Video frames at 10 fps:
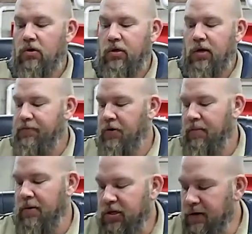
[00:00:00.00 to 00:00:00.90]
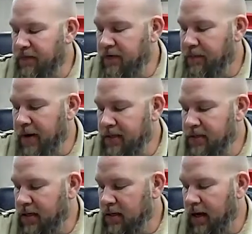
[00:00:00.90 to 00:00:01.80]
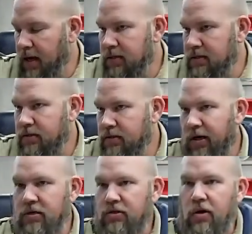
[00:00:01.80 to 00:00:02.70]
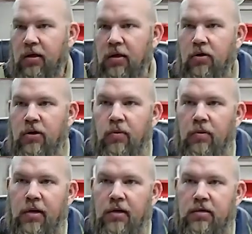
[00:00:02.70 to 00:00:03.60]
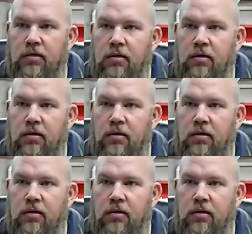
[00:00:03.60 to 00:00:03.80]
So that's pretty much it for the basic class. Jay, is there anything you think we missed?